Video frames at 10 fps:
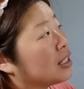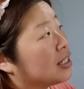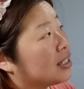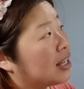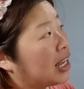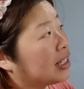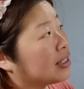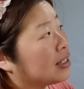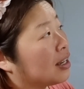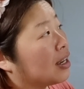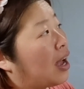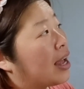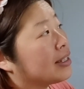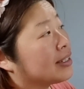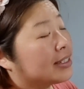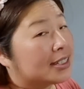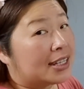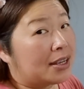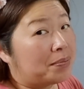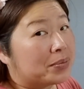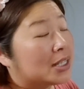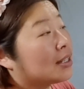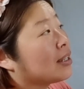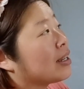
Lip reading: 6. Skipped.